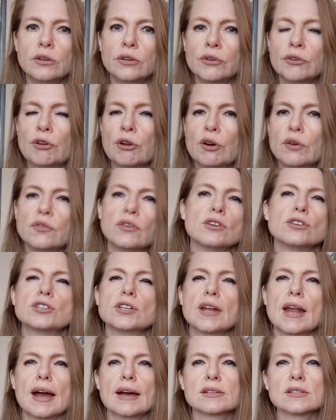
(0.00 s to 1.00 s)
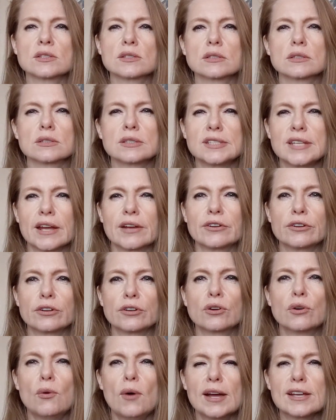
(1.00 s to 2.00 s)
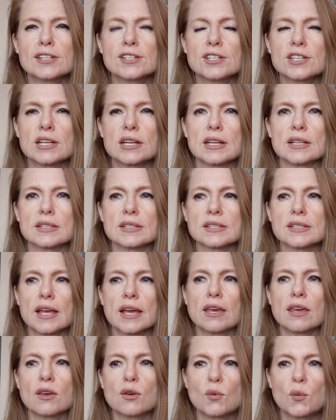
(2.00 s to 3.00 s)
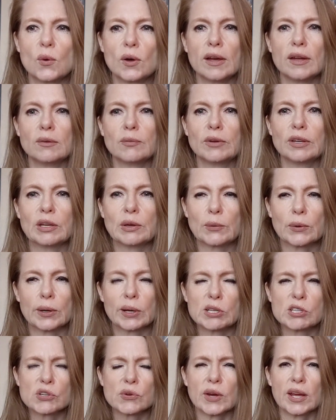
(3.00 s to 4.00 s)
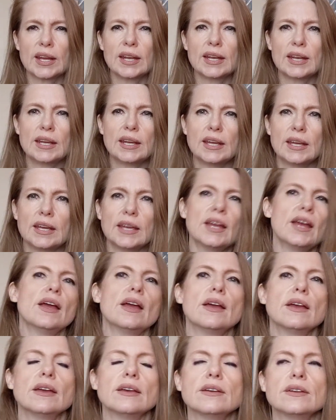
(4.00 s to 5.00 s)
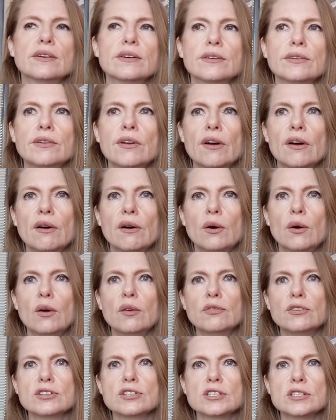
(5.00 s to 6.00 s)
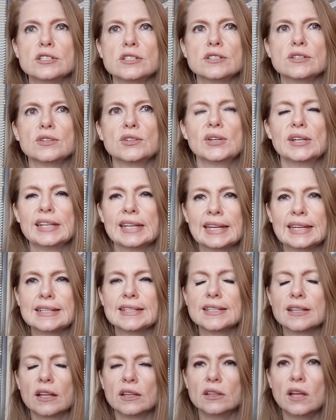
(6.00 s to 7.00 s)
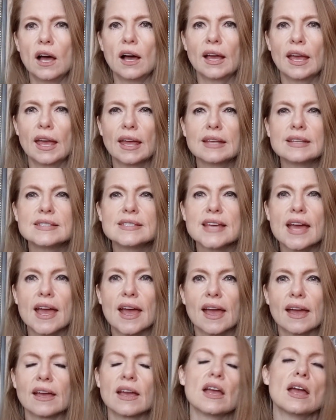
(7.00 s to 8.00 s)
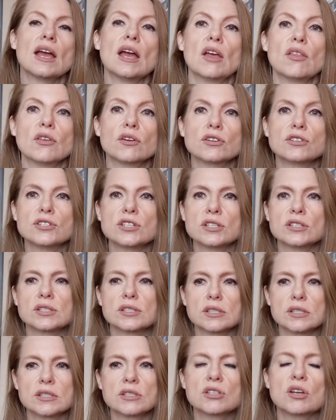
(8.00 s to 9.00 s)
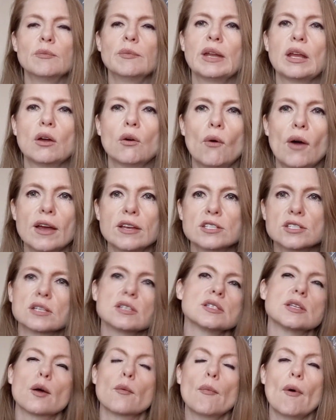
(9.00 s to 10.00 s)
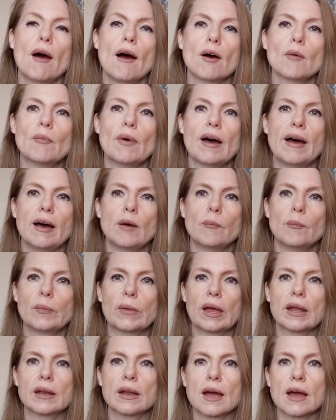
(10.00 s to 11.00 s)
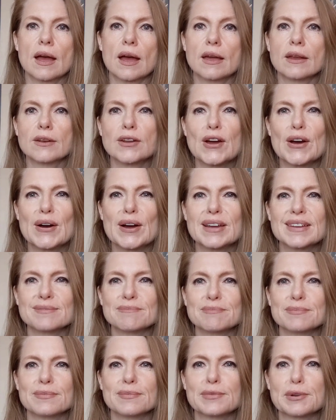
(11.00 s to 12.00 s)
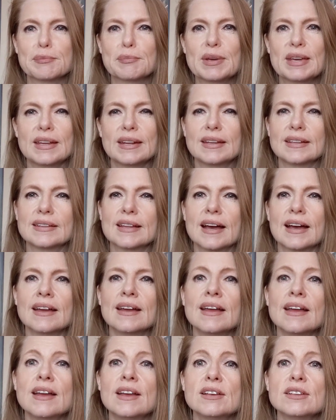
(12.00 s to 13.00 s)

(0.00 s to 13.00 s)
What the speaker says: You don't know if you should ask standard questions like you would when you were a trainee. You don't know if you should do a long intake. There's just so many questions that pop up, and I know I'm repeating that.